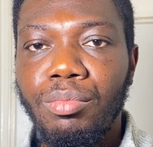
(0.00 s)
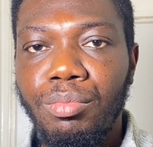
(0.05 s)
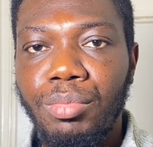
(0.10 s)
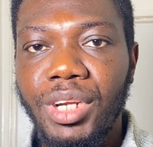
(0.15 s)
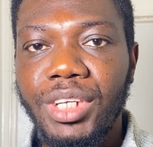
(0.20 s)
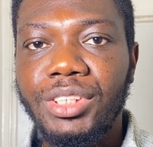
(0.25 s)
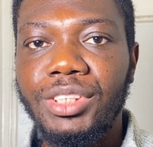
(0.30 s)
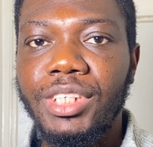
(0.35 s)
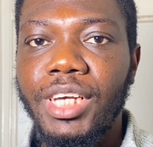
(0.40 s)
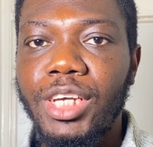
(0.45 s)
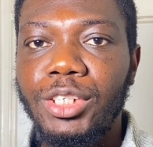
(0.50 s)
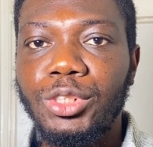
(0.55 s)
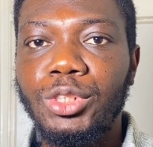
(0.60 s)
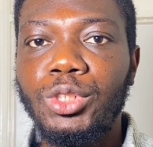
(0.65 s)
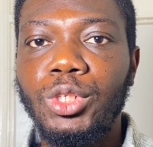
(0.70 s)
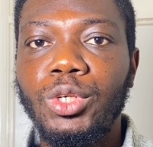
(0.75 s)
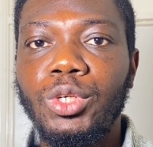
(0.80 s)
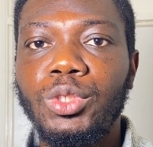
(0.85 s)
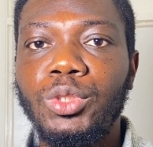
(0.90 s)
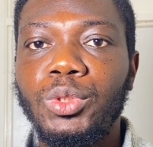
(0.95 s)
Please
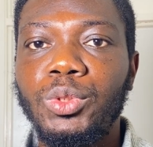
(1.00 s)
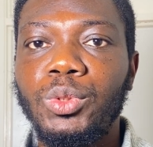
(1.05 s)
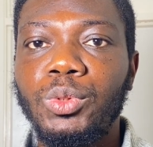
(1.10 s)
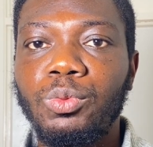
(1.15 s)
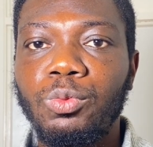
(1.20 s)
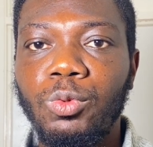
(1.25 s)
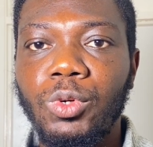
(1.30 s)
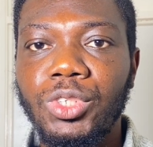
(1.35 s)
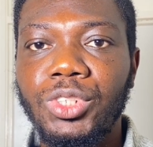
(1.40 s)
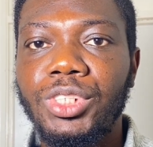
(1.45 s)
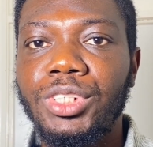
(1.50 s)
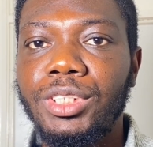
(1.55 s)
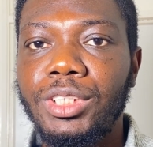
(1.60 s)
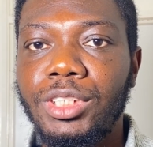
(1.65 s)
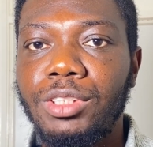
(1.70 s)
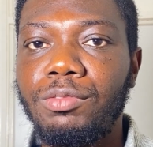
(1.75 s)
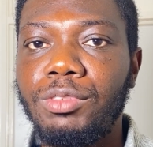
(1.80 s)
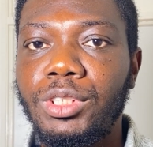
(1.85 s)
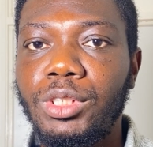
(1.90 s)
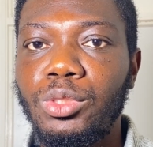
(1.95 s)
ensure you watch
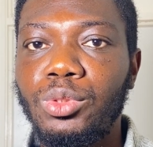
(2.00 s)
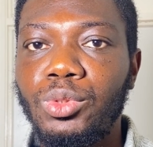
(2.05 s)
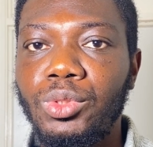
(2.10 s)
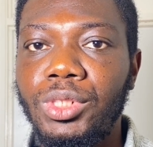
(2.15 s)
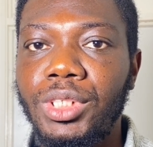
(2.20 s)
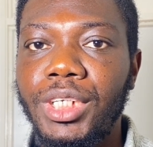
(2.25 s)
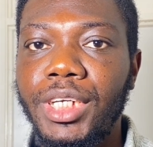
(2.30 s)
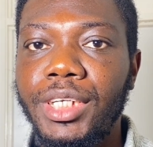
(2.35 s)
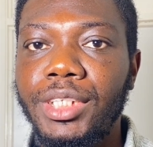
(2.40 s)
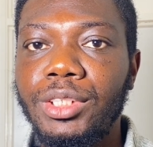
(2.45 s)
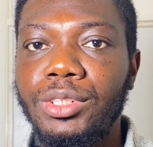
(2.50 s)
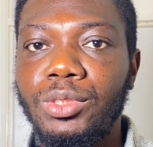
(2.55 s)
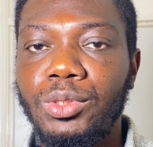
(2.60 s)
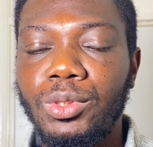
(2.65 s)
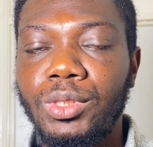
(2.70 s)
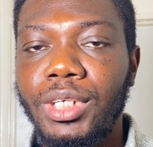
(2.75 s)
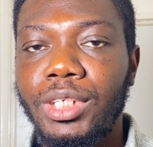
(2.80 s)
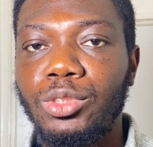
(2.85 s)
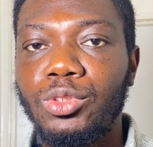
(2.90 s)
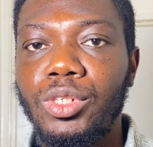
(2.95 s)
this video to the end
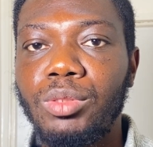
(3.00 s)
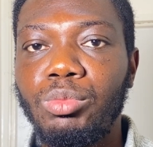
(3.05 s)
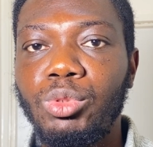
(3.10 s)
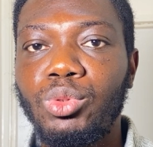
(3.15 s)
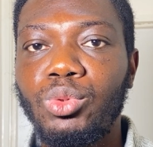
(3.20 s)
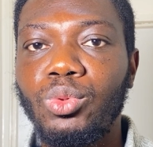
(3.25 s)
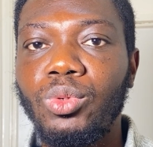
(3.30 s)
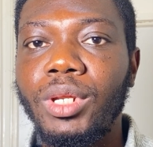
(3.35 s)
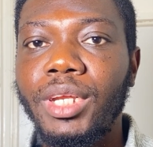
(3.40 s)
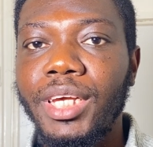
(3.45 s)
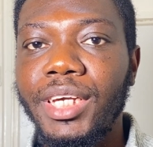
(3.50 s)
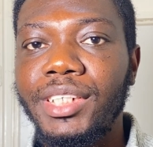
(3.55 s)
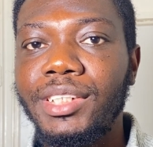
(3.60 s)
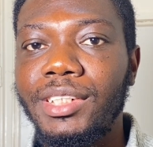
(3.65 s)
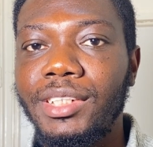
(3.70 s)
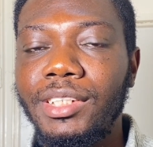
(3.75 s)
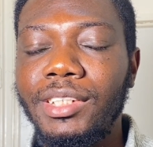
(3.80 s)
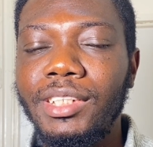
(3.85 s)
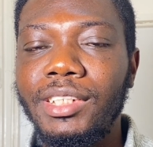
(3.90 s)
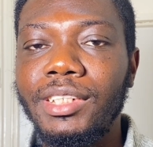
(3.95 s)
so that you're able to
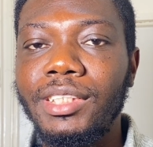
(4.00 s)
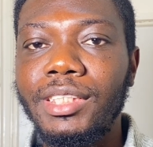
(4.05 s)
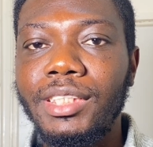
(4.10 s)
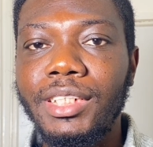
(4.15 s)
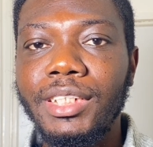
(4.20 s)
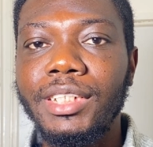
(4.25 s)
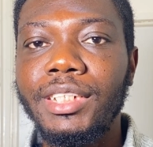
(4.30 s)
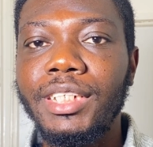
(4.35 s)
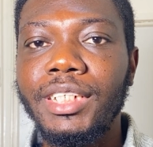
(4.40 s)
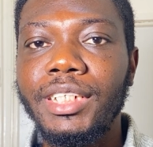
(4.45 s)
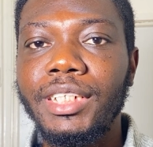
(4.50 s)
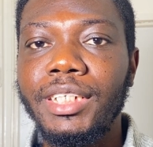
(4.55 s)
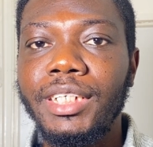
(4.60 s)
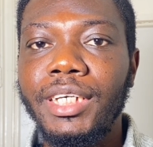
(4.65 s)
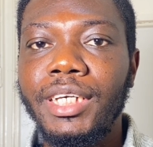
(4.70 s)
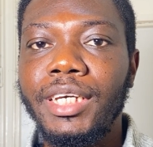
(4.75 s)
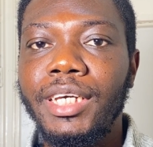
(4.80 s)
learn the 3